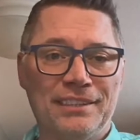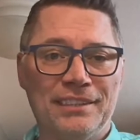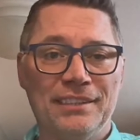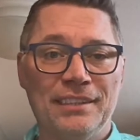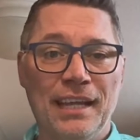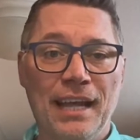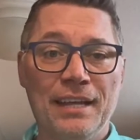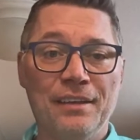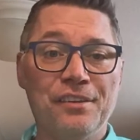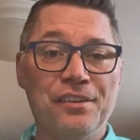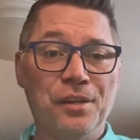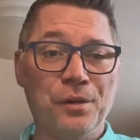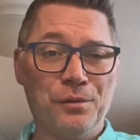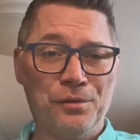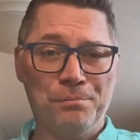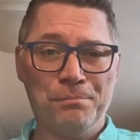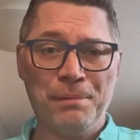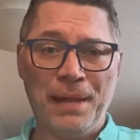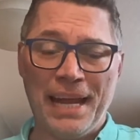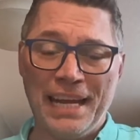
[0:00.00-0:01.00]
And so
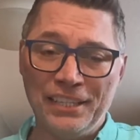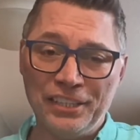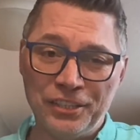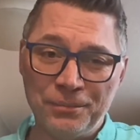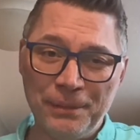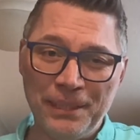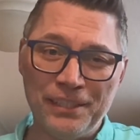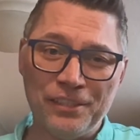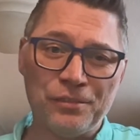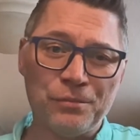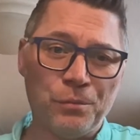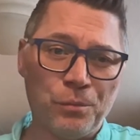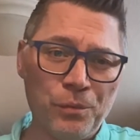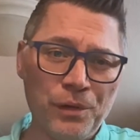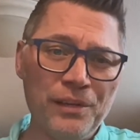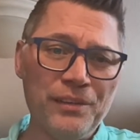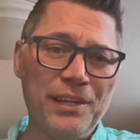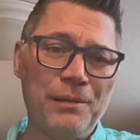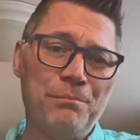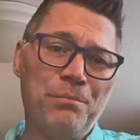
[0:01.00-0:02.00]
page speed is
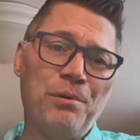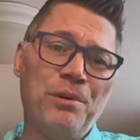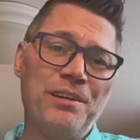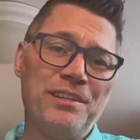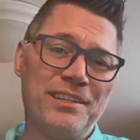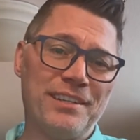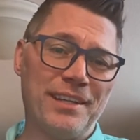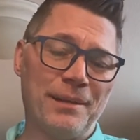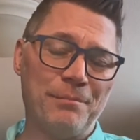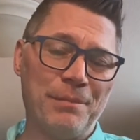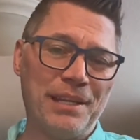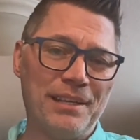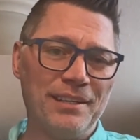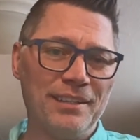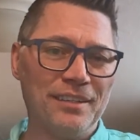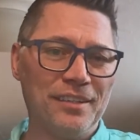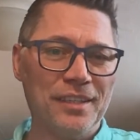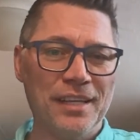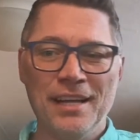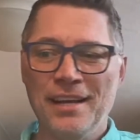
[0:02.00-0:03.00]
really important to them,
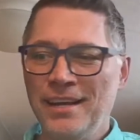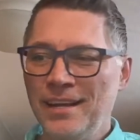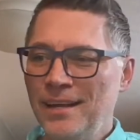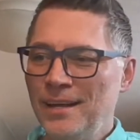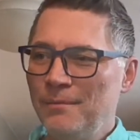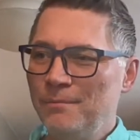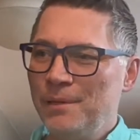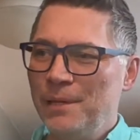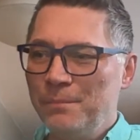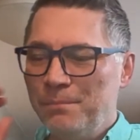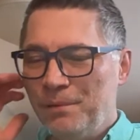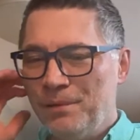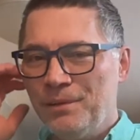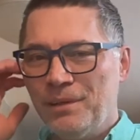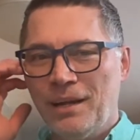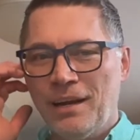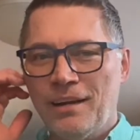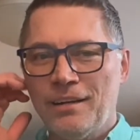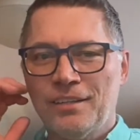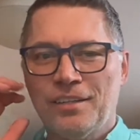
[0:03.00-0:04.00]
because people
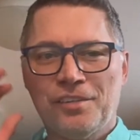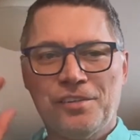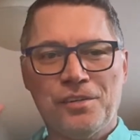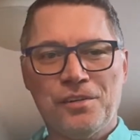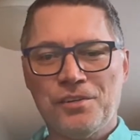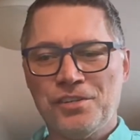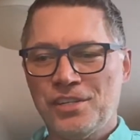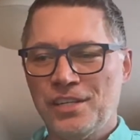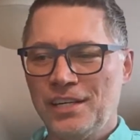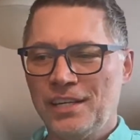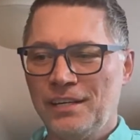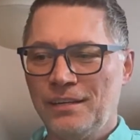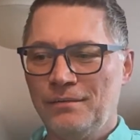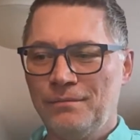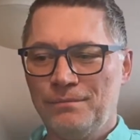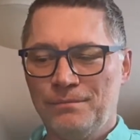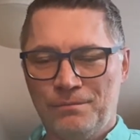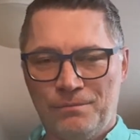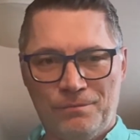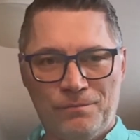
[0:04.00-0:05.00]
are
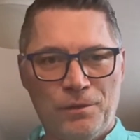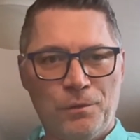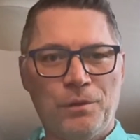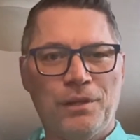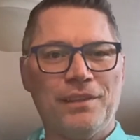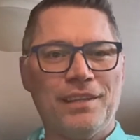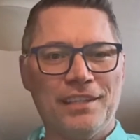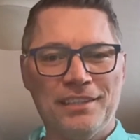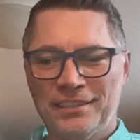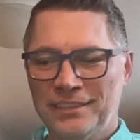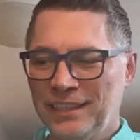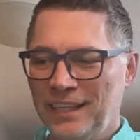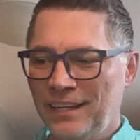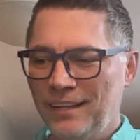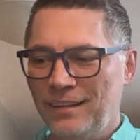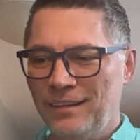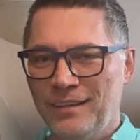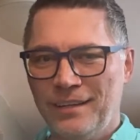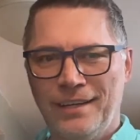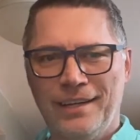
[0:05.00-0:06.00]
searching for what they
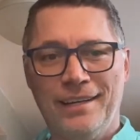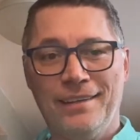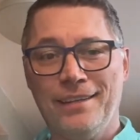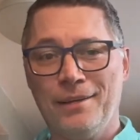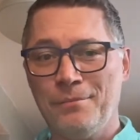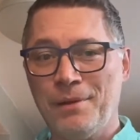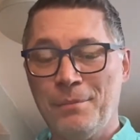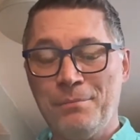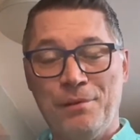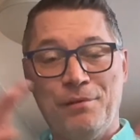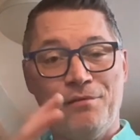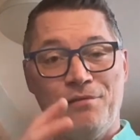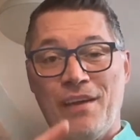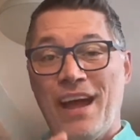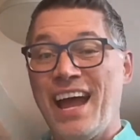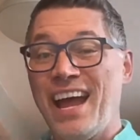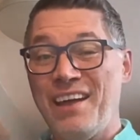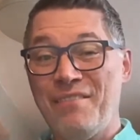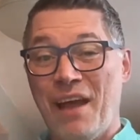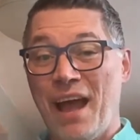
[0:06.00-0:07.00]
sell, and there might be
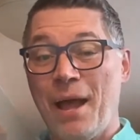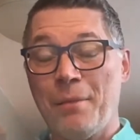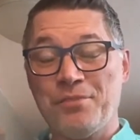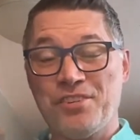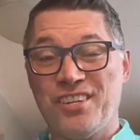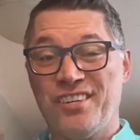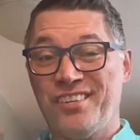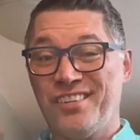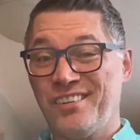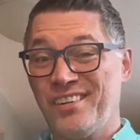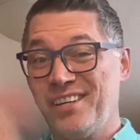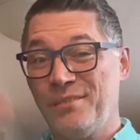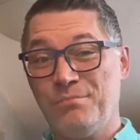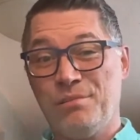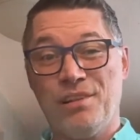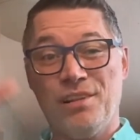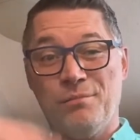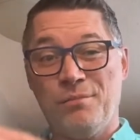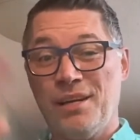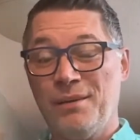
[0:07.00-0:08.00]
5 options. They're going to
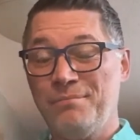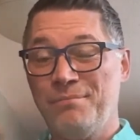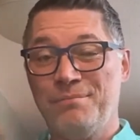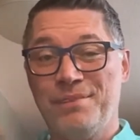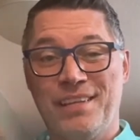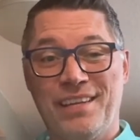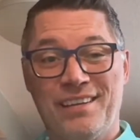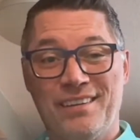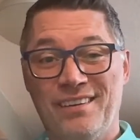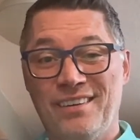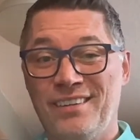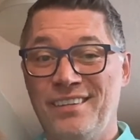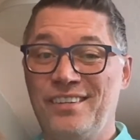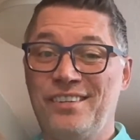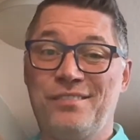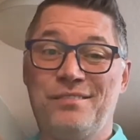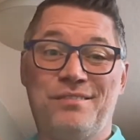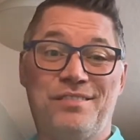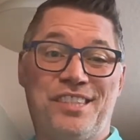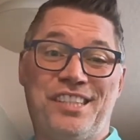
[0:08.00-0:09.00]
pull them up and be like, oh,
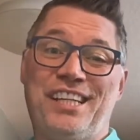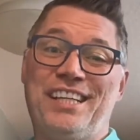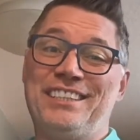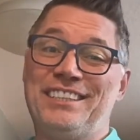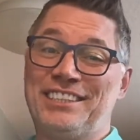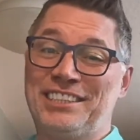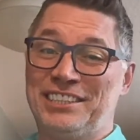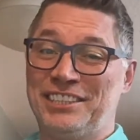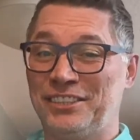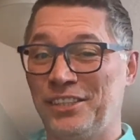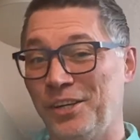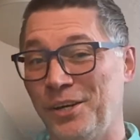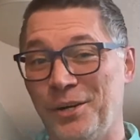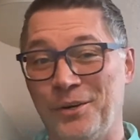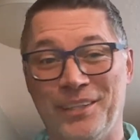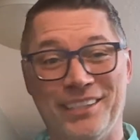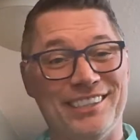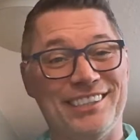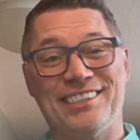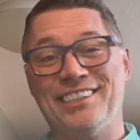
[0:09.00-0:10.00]
this site's
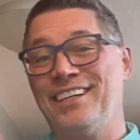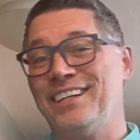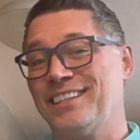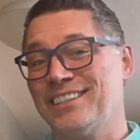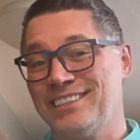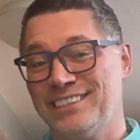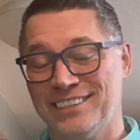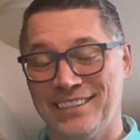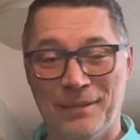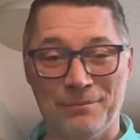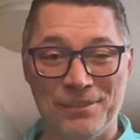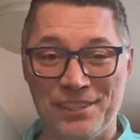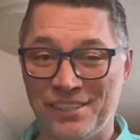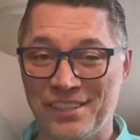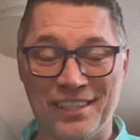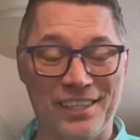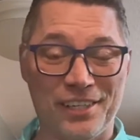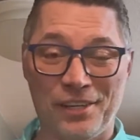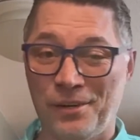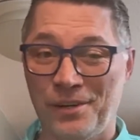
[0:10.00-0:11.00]
slow. It sucks. I'm
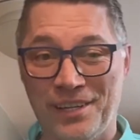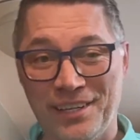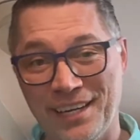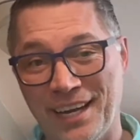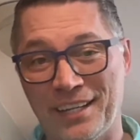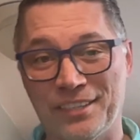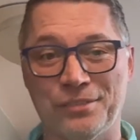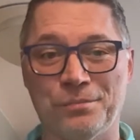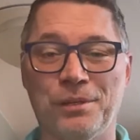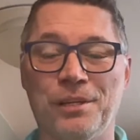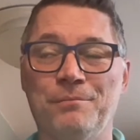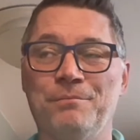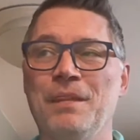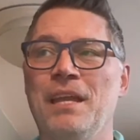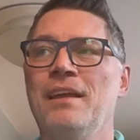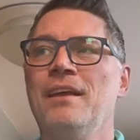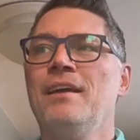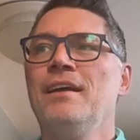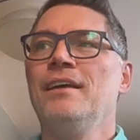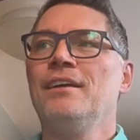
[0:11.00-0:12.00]
just going to go to the next one.
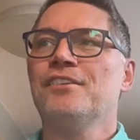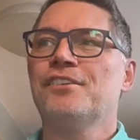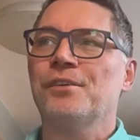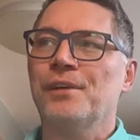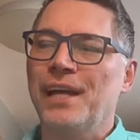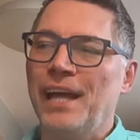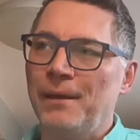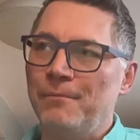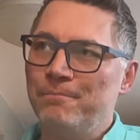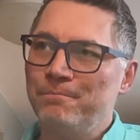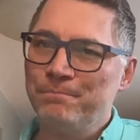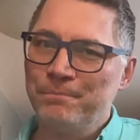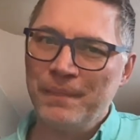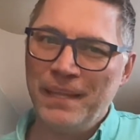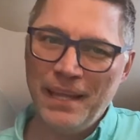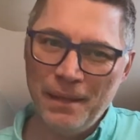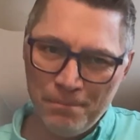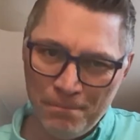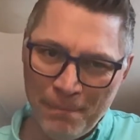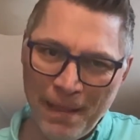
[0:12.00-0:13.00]
So again,
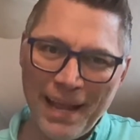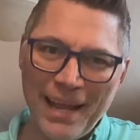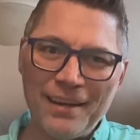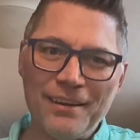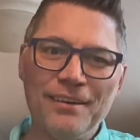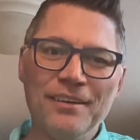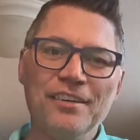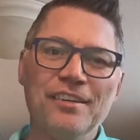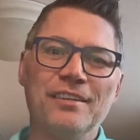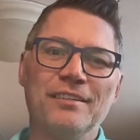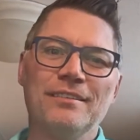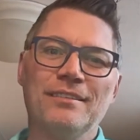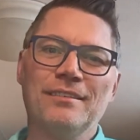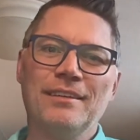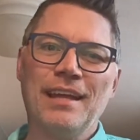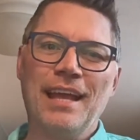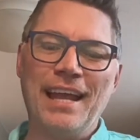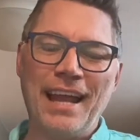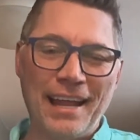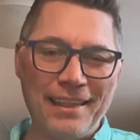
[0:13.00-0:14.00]
it matters.
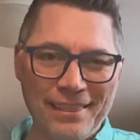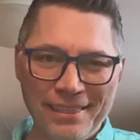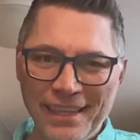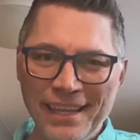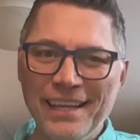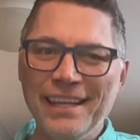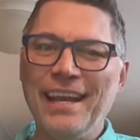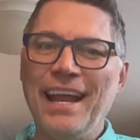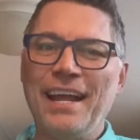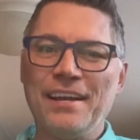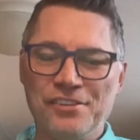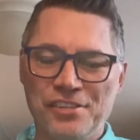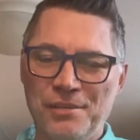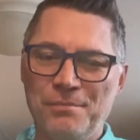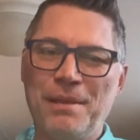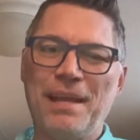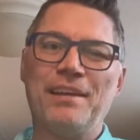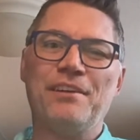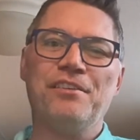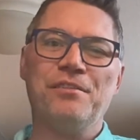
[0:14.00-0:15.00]
And I think it actually
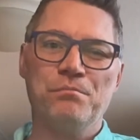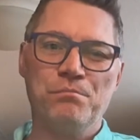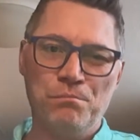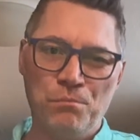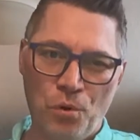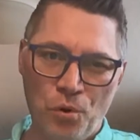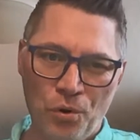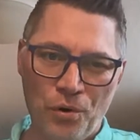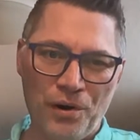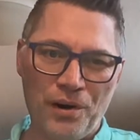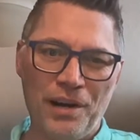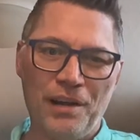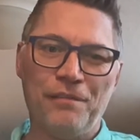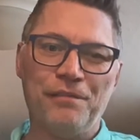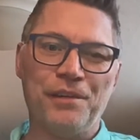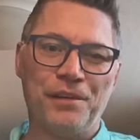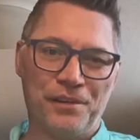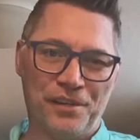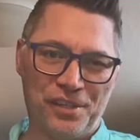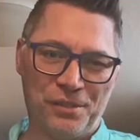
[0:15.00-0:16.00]
matters more
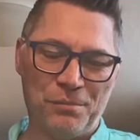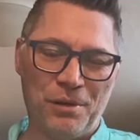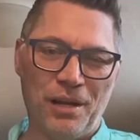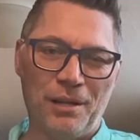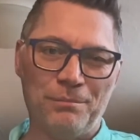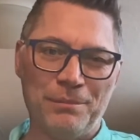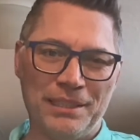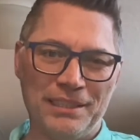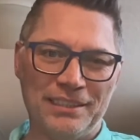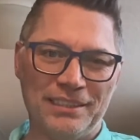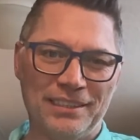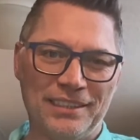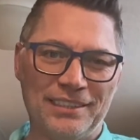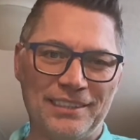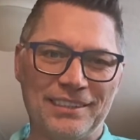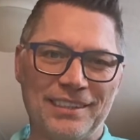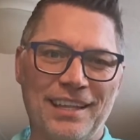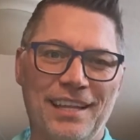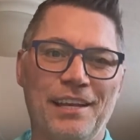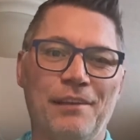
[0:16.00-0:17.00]
if you're a small
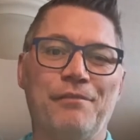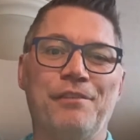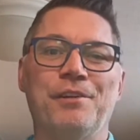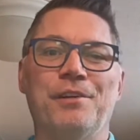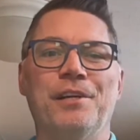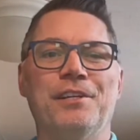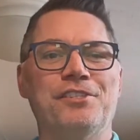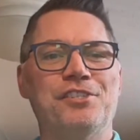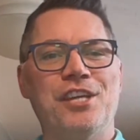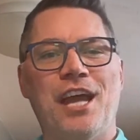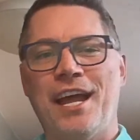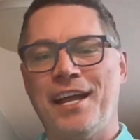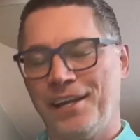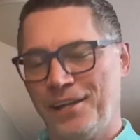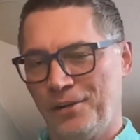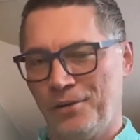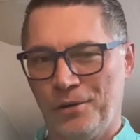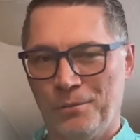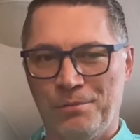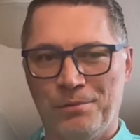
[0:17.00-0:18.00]
business than if you're a
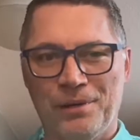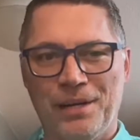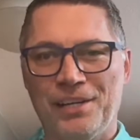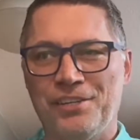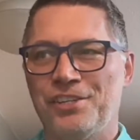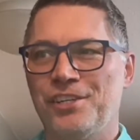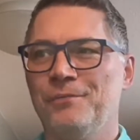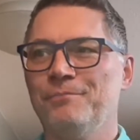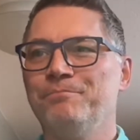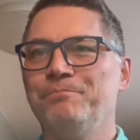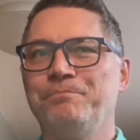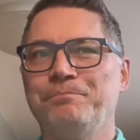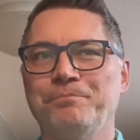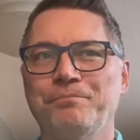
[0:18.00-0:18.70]
giant corporation.